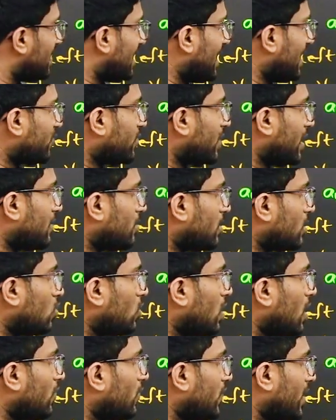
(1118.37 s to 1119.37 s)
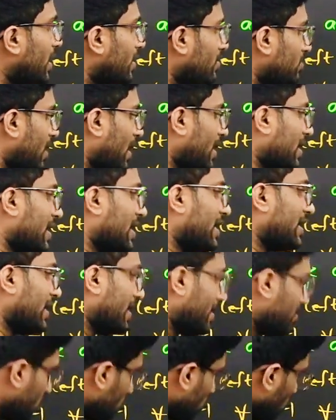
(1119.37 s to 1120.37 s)
the left neighborhood of am and right
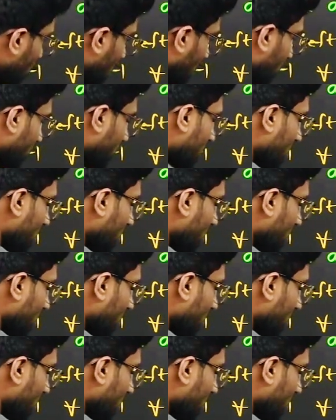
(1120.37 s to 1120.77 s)
neighborhood of